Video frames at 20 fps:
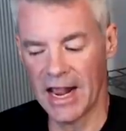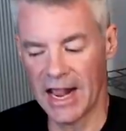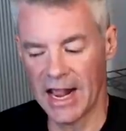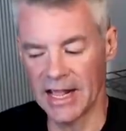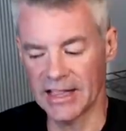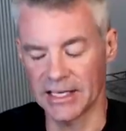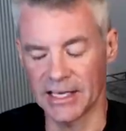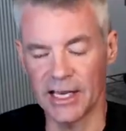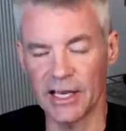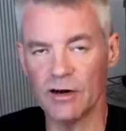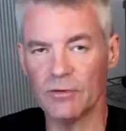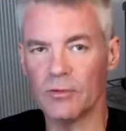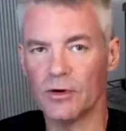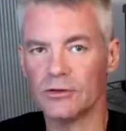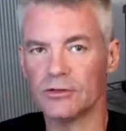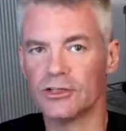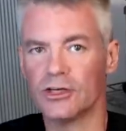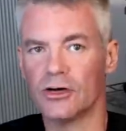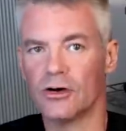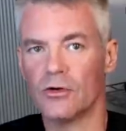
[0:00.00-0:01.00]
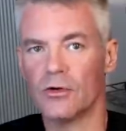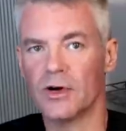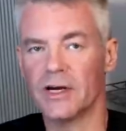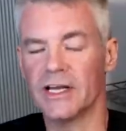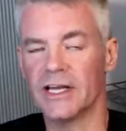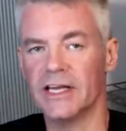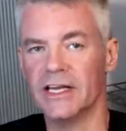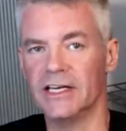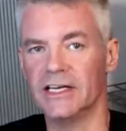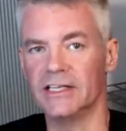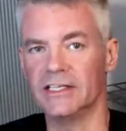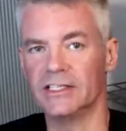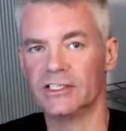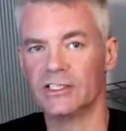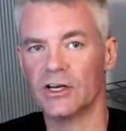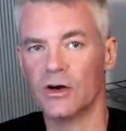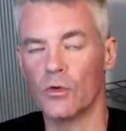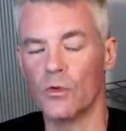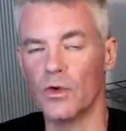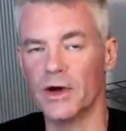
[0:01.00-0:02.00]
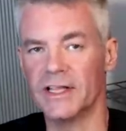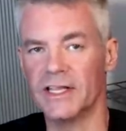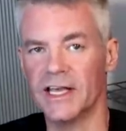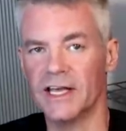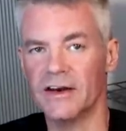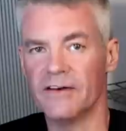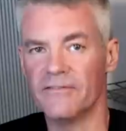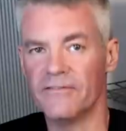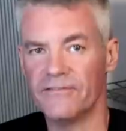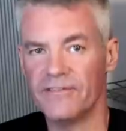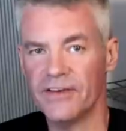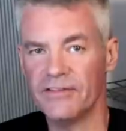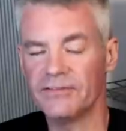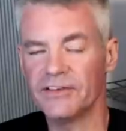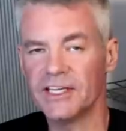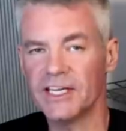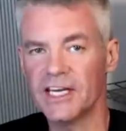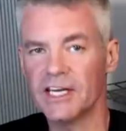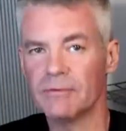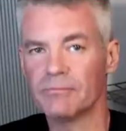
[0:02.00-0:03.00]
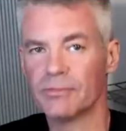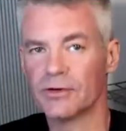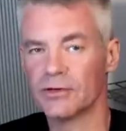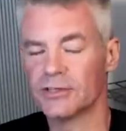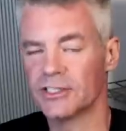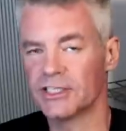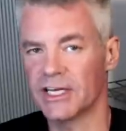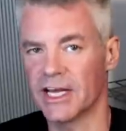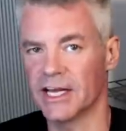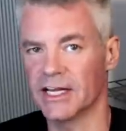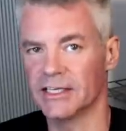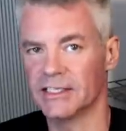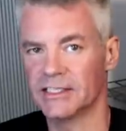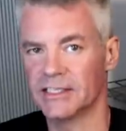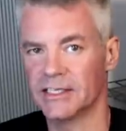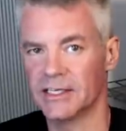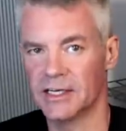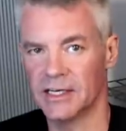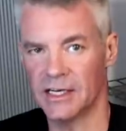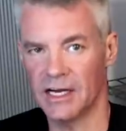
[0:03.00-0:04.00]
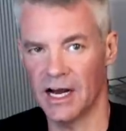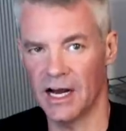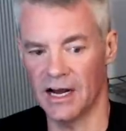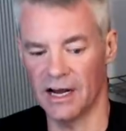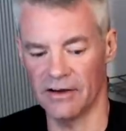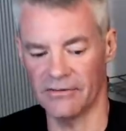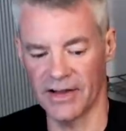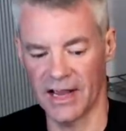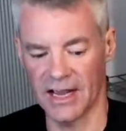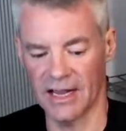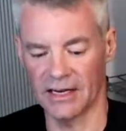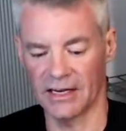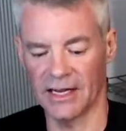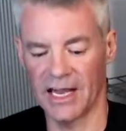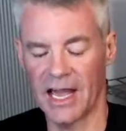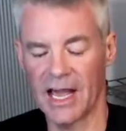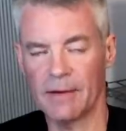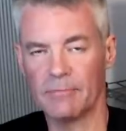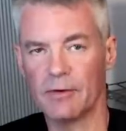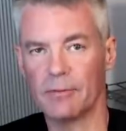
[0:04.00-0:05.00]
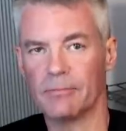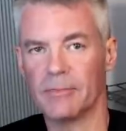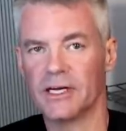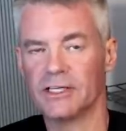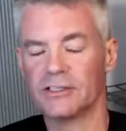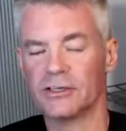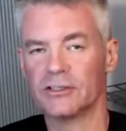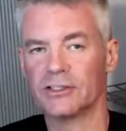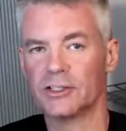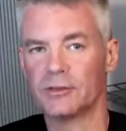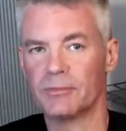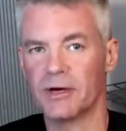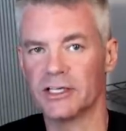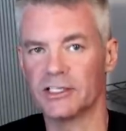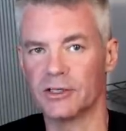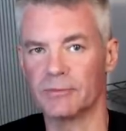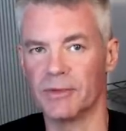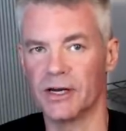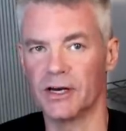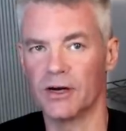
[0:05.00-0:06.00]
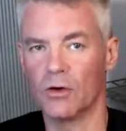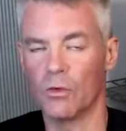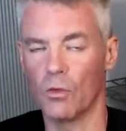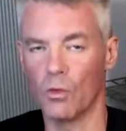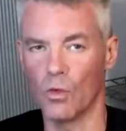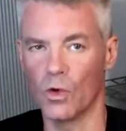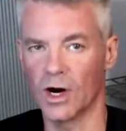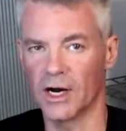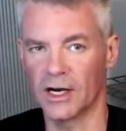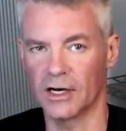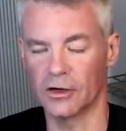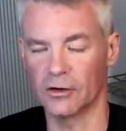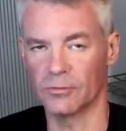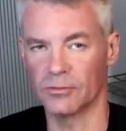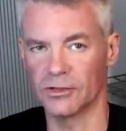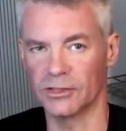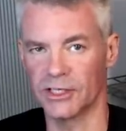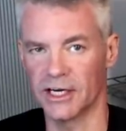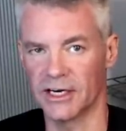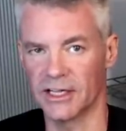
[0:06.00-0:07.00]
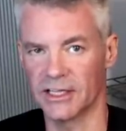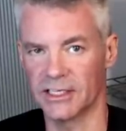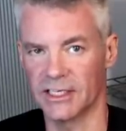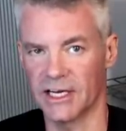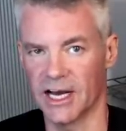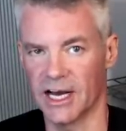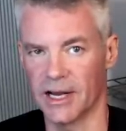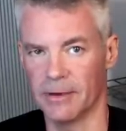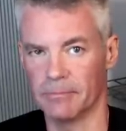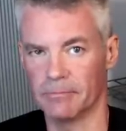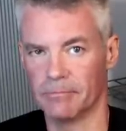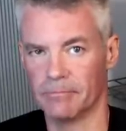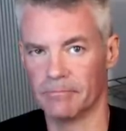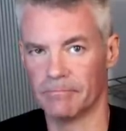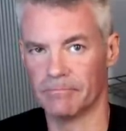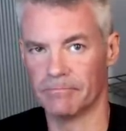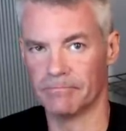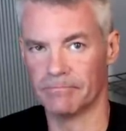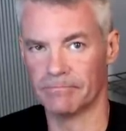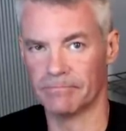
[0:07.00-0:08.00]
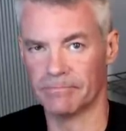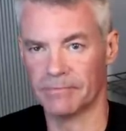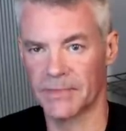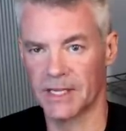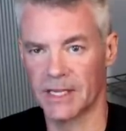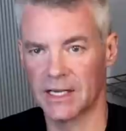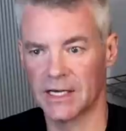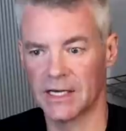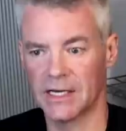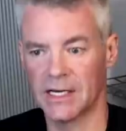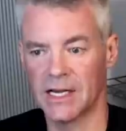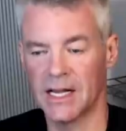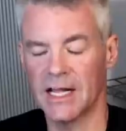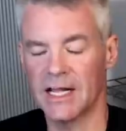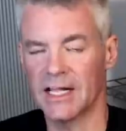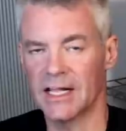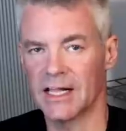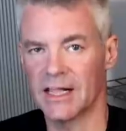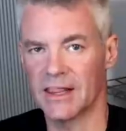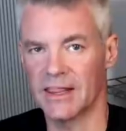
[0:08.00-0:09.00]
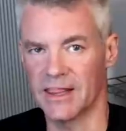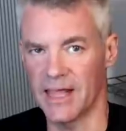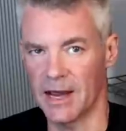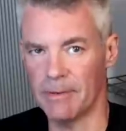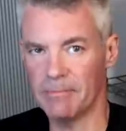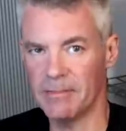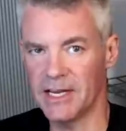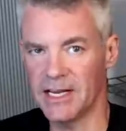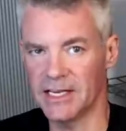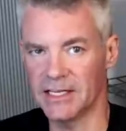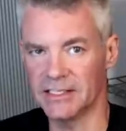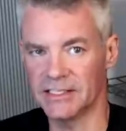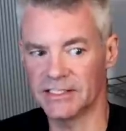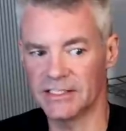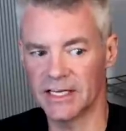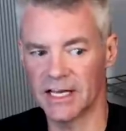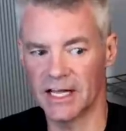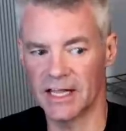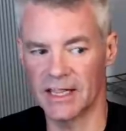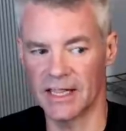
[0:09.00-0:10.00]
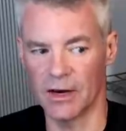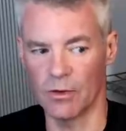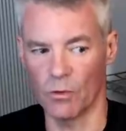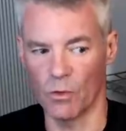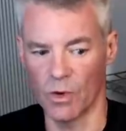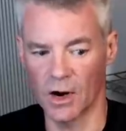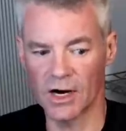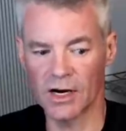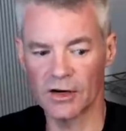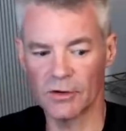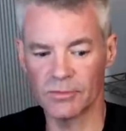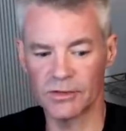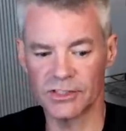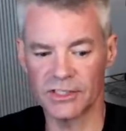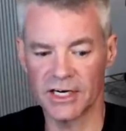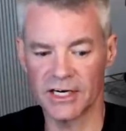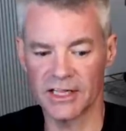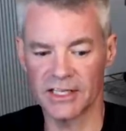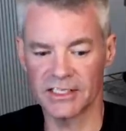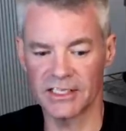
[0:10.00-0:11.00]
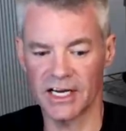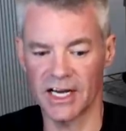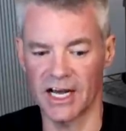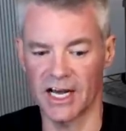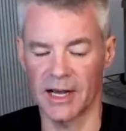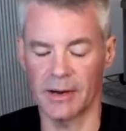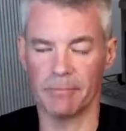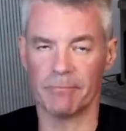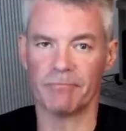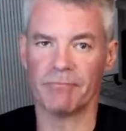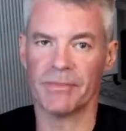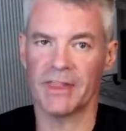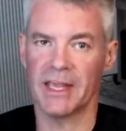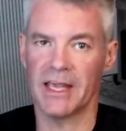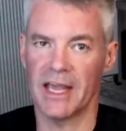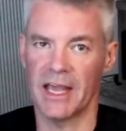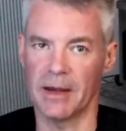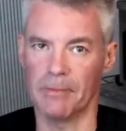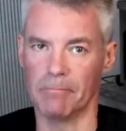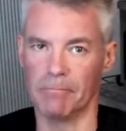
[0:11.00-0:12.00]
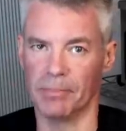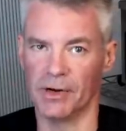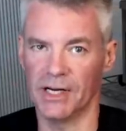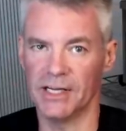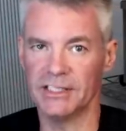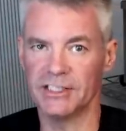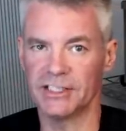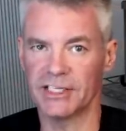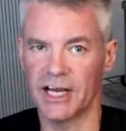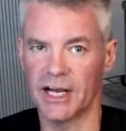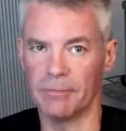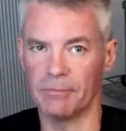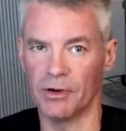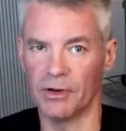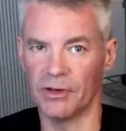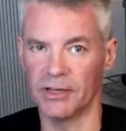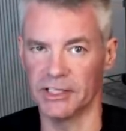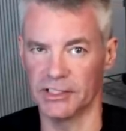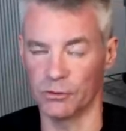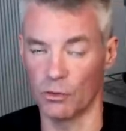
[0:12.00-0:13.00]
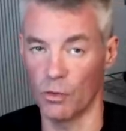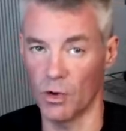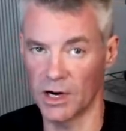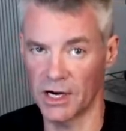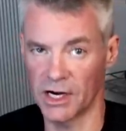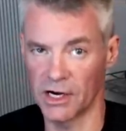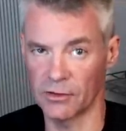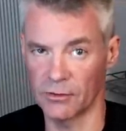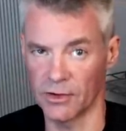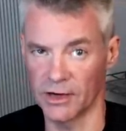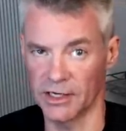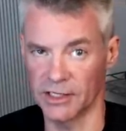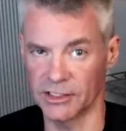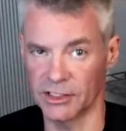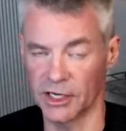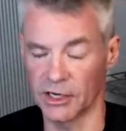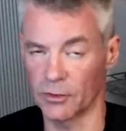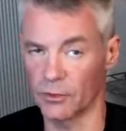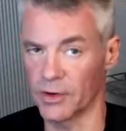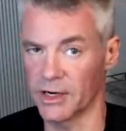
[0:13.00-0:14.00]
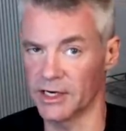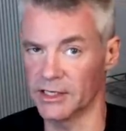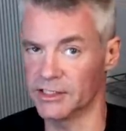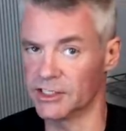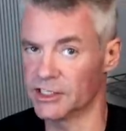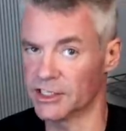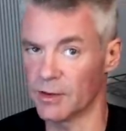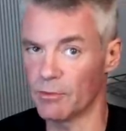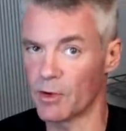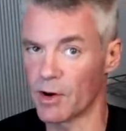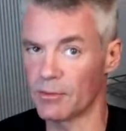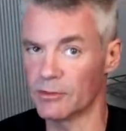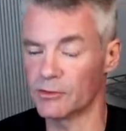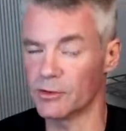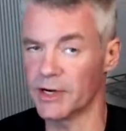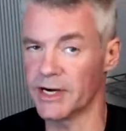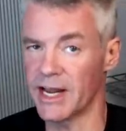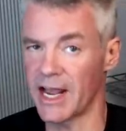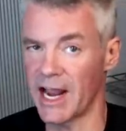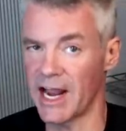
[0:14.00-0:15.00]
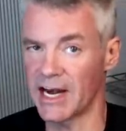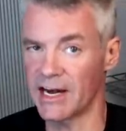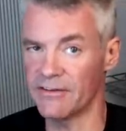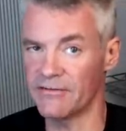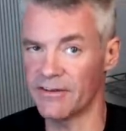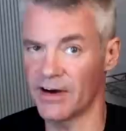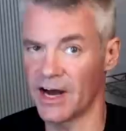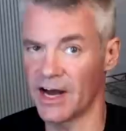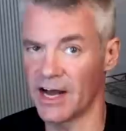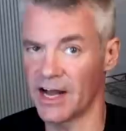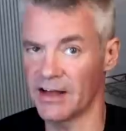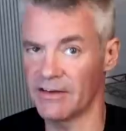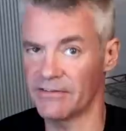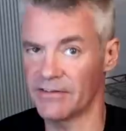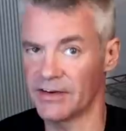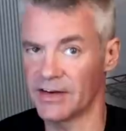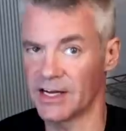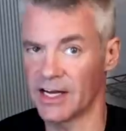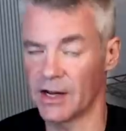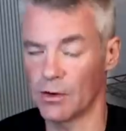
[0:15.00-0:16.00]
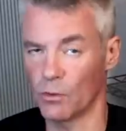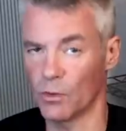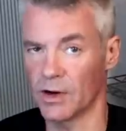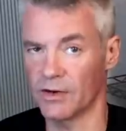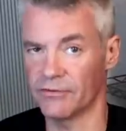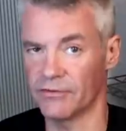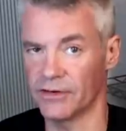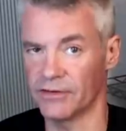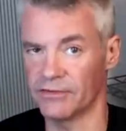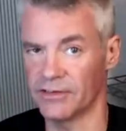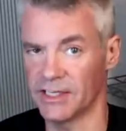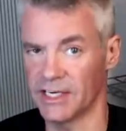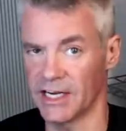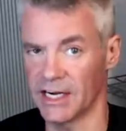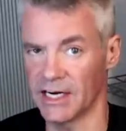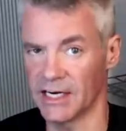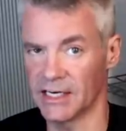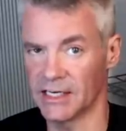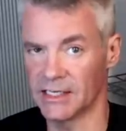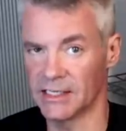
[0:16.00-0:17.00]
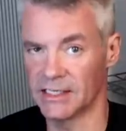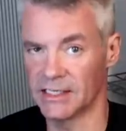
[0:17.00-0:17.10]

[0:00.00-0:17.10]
And the Keto Mojo is within 15% of a lab measured specimen 100% of the time. That means that 100% of the time, a blood sample that's 100 is going to read somewhere between 85 and 115.